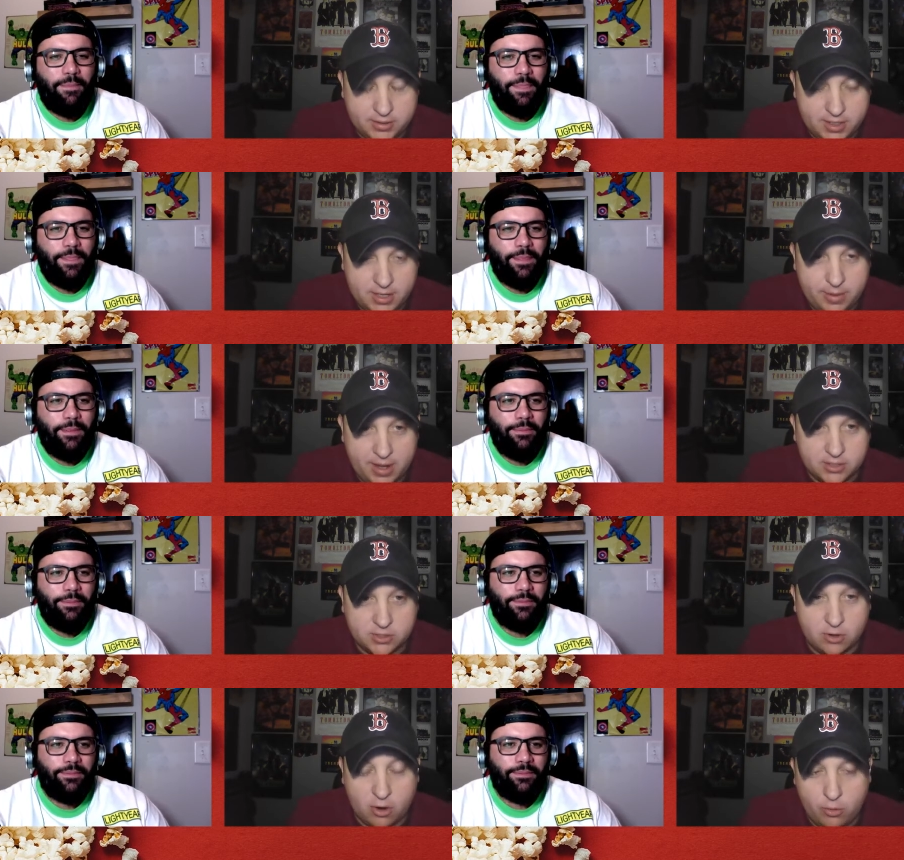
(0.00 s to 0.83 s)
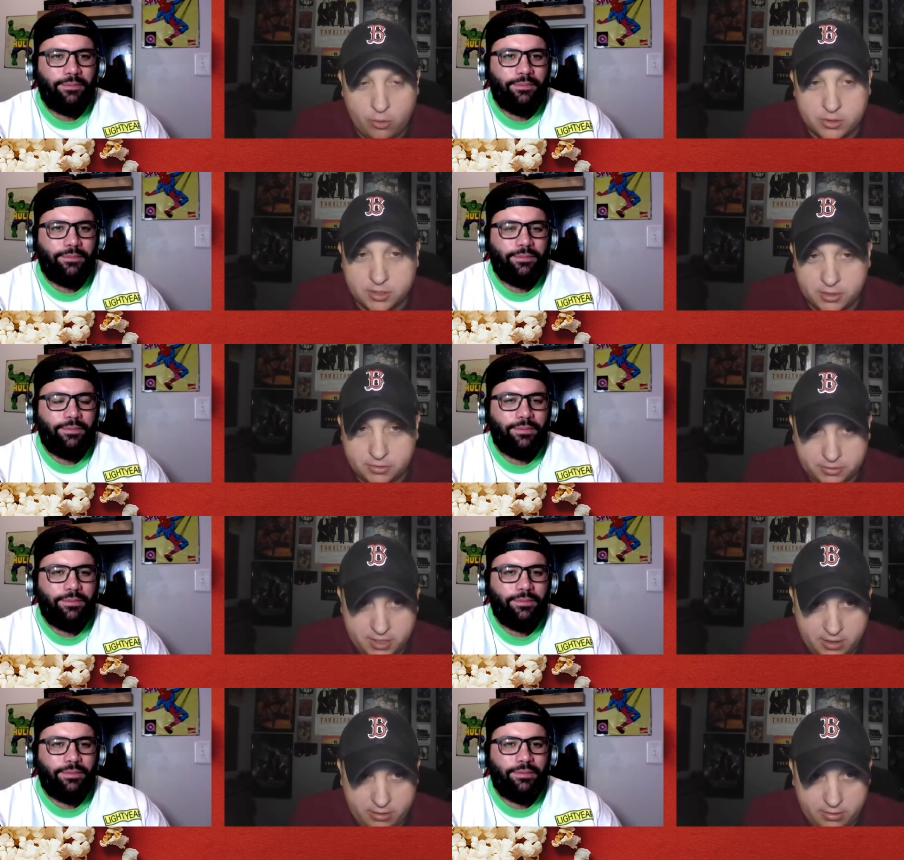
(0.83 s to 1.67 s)
Speaker 1: to him as Star Wars
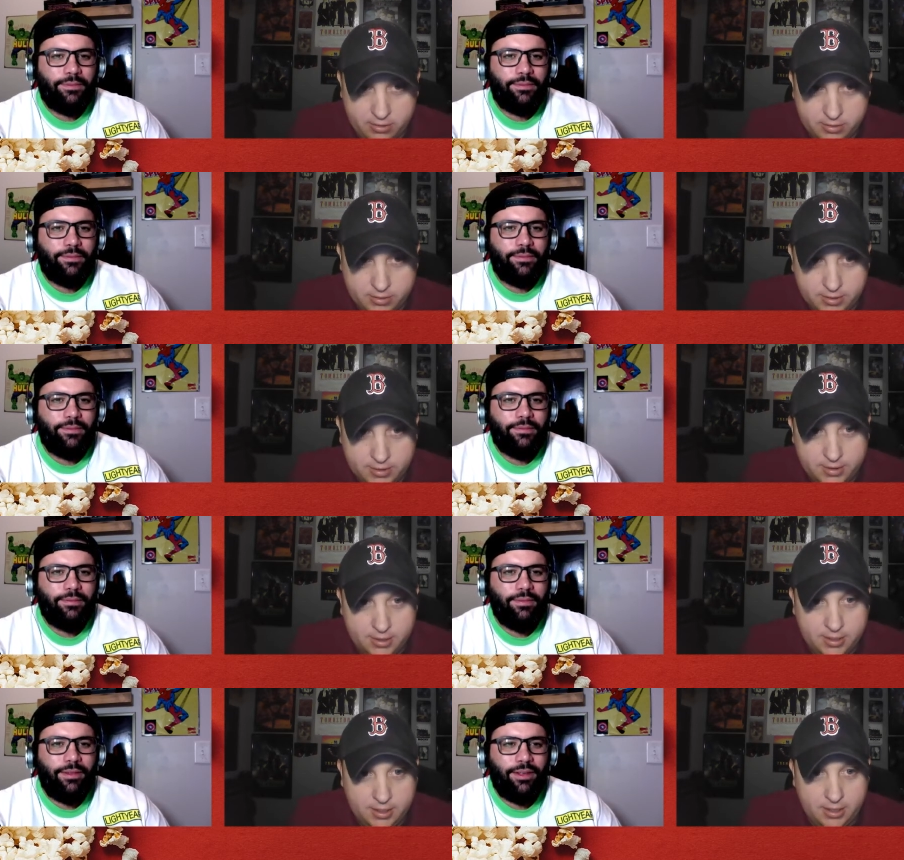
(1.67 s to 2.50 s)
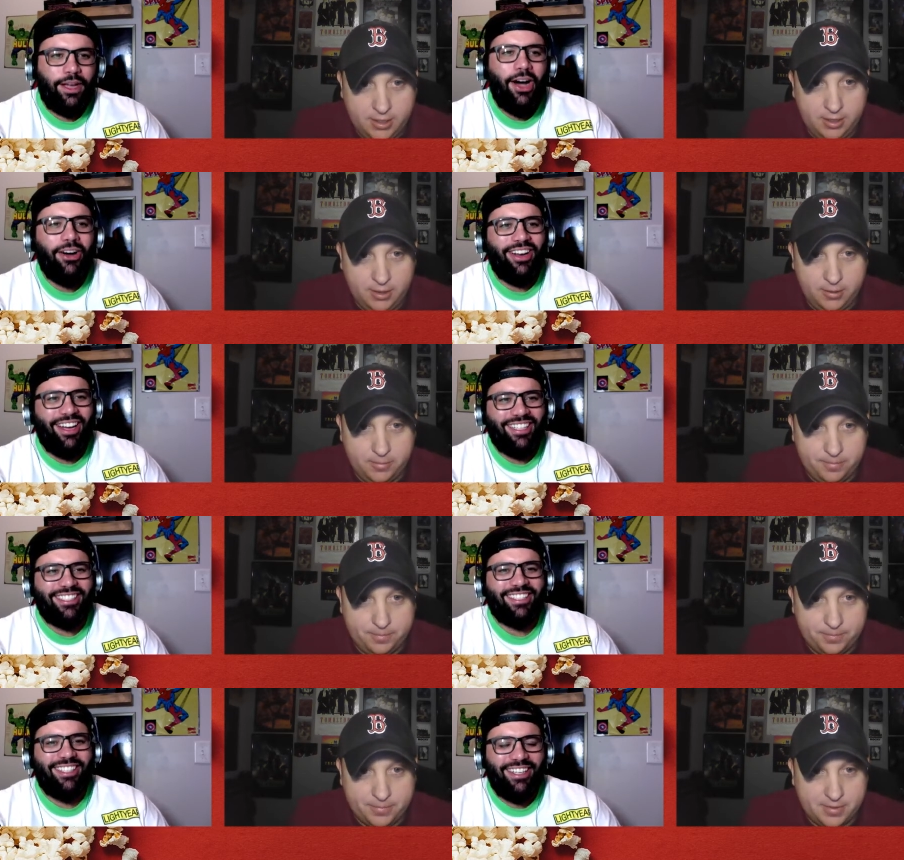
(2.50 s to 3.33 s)
Undertaker.
Speaker 2: Oh, um,
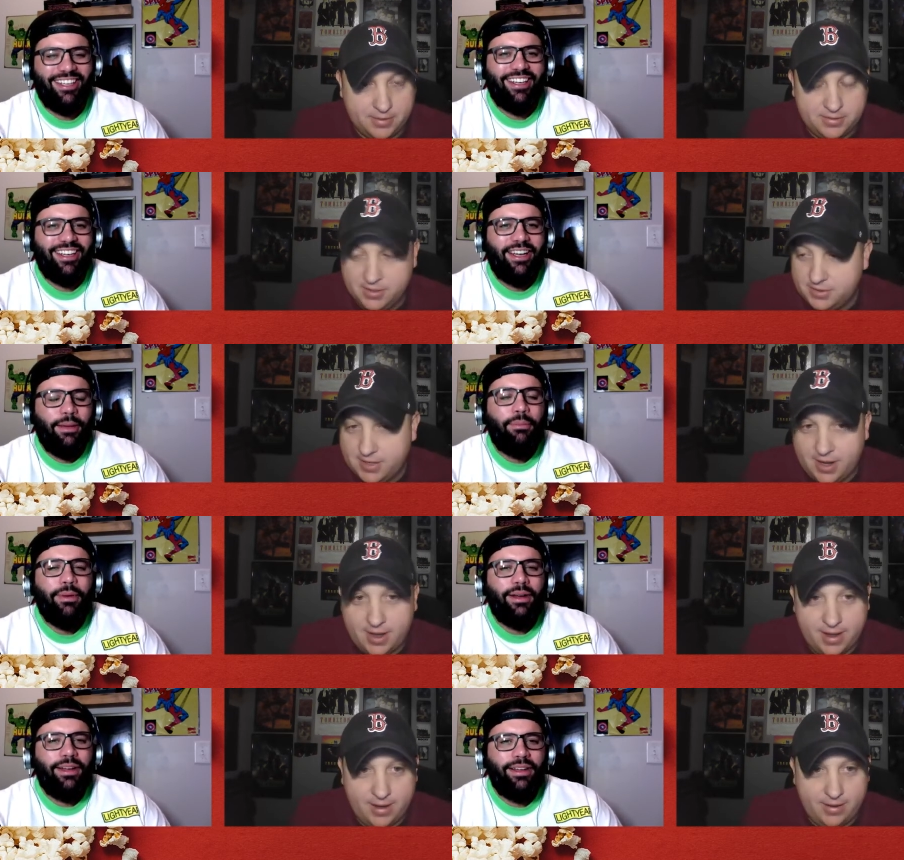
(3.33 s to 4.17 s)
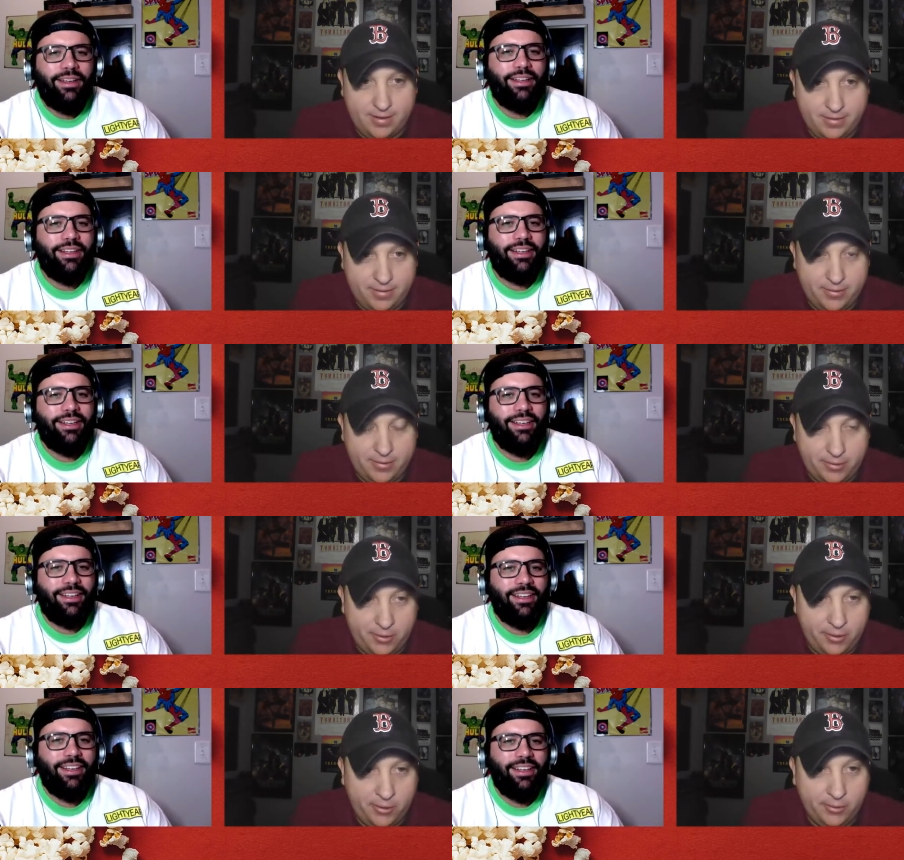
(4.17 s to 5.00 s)
nice.
Speaker 1: This guy
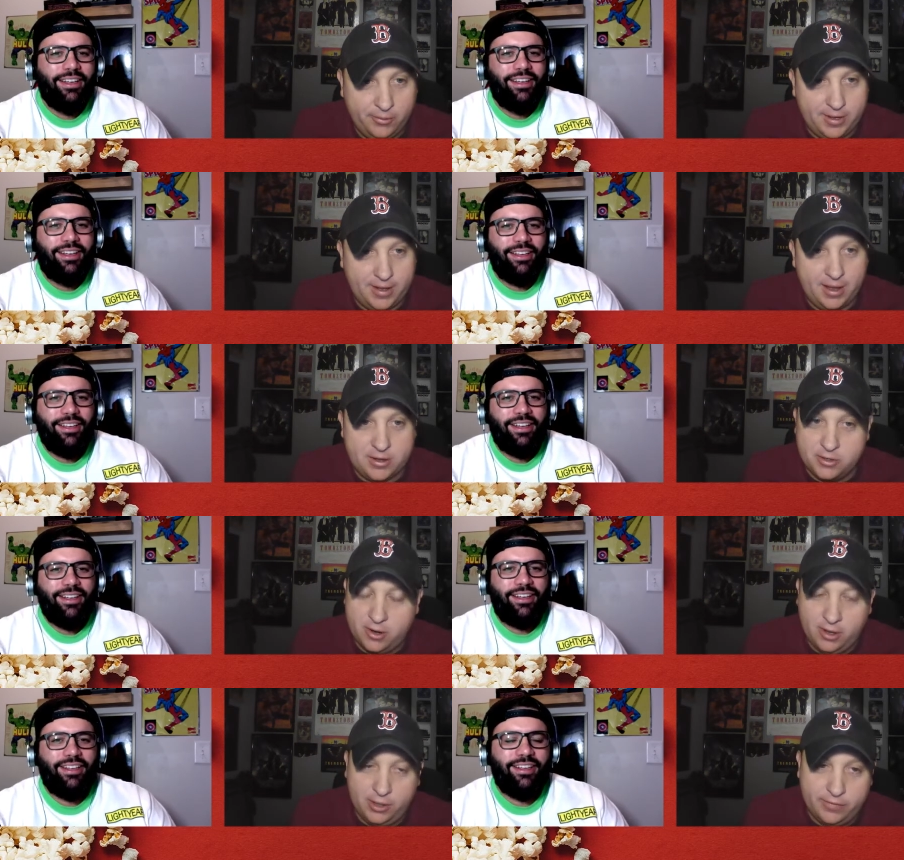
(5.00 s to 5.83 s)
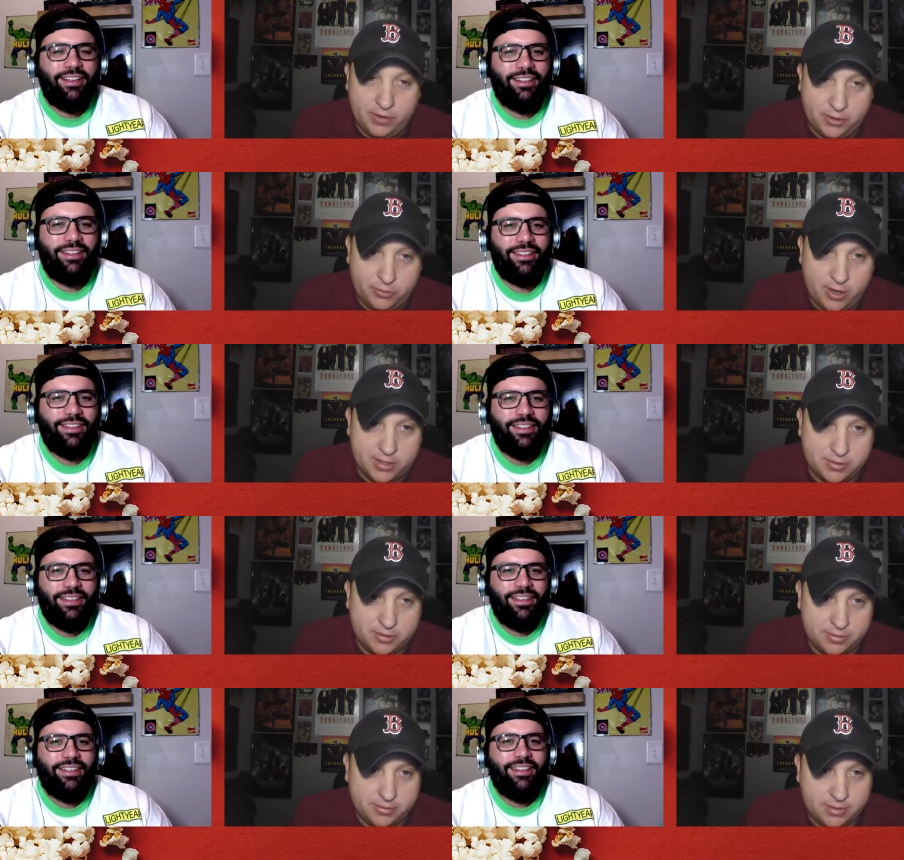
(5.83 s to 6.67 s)
Holy cow! Yeah. You know I love a good
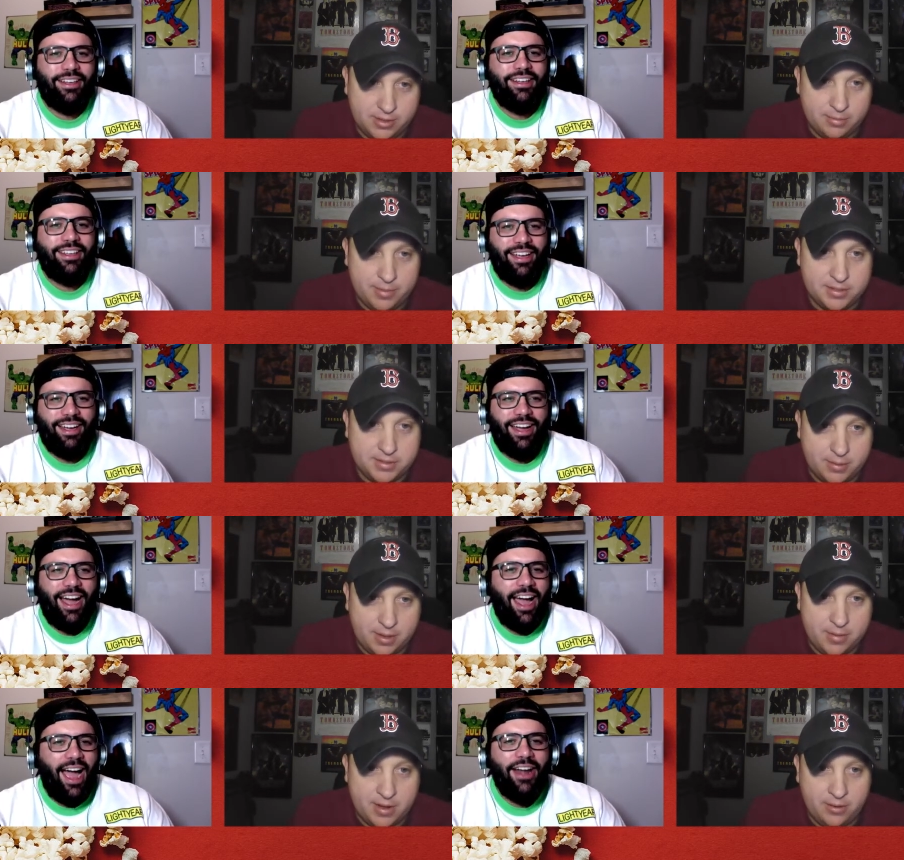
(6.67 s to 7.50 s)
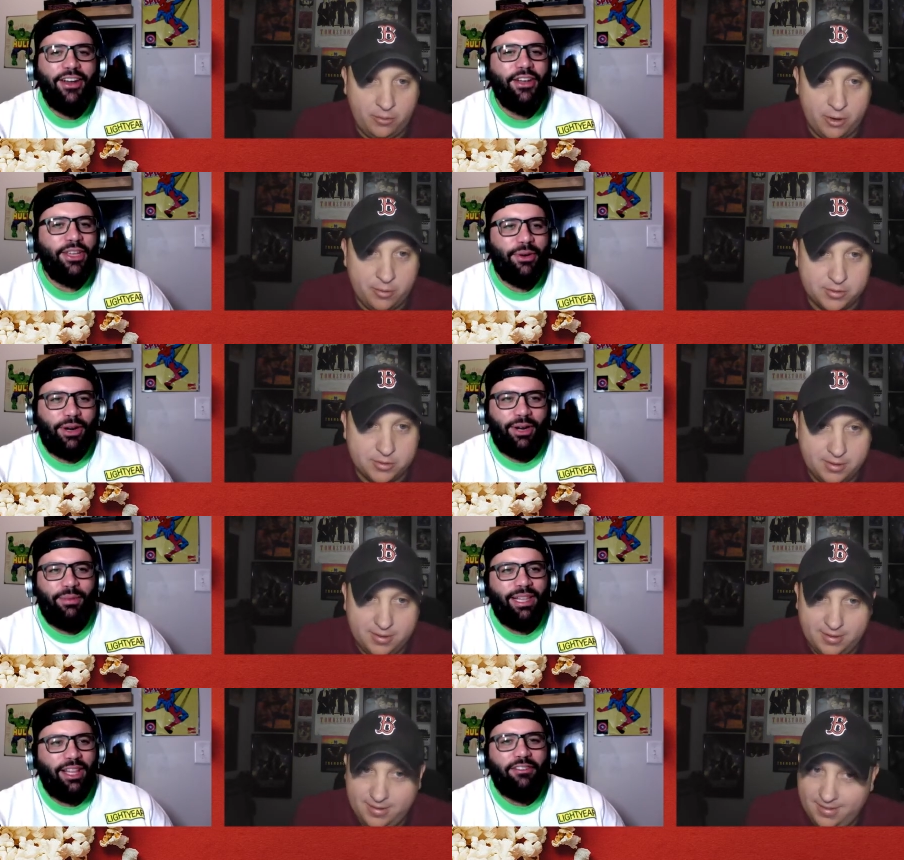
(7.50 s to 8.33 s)
western. yeah, I, I, knew you
Speaker 2: were going
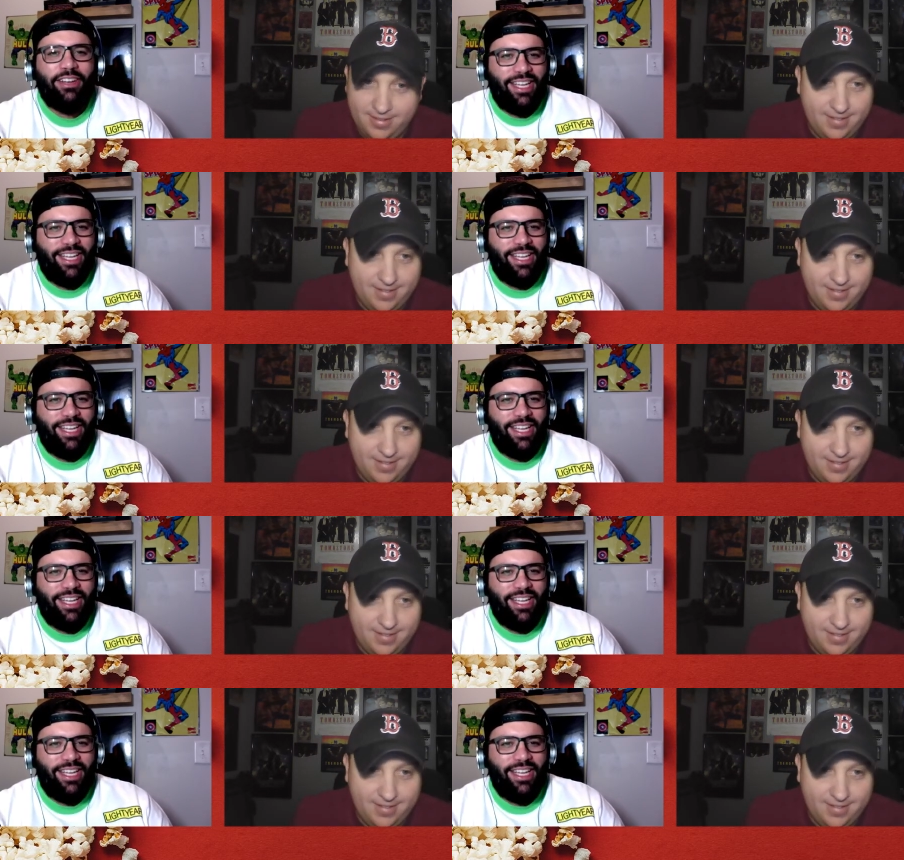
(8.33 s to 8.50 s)
to be loving